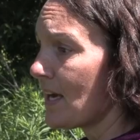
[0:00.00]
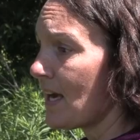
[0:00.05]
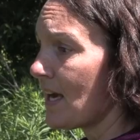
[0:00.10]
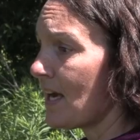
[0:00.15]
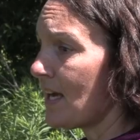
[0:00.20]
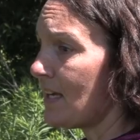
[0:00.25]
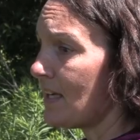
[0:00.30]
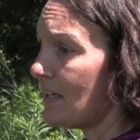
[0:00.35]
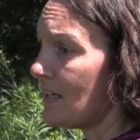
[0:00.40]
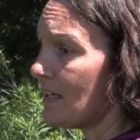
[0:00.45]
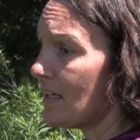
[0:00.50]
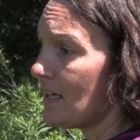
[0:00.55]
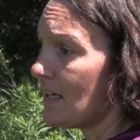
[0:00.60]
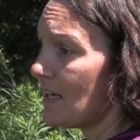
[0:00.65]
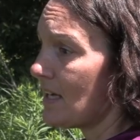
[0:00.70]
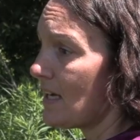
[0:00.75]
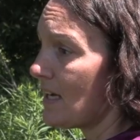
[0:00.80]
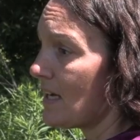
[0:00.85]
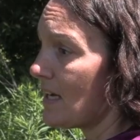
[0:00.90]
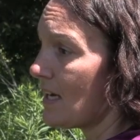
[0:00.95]
and
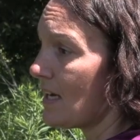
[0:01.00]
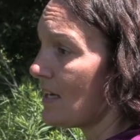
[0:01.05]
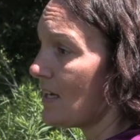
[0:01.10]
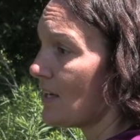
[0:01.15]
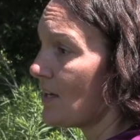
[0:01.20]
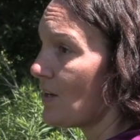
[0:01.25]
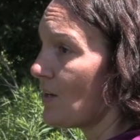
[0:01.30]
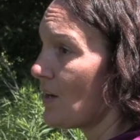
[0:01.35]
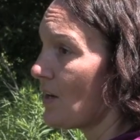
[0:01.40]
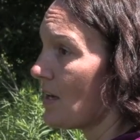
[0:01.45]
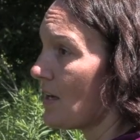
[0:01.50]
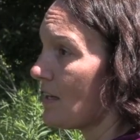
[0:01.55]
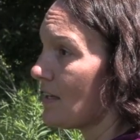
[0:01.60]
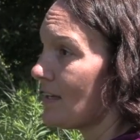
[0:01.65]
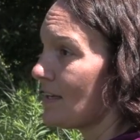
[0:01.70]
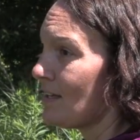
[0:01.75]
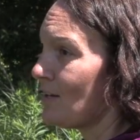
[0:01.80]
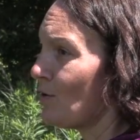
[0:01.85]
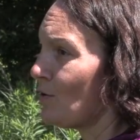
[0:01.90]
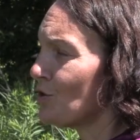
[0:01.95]

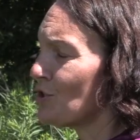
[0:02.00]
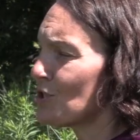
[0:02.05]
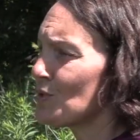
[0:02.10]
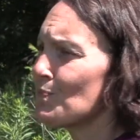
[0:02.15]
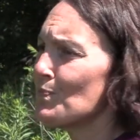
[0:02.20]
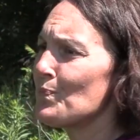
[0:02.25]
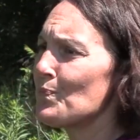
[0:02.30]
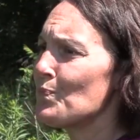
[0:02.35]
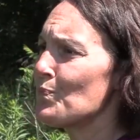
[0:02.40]
just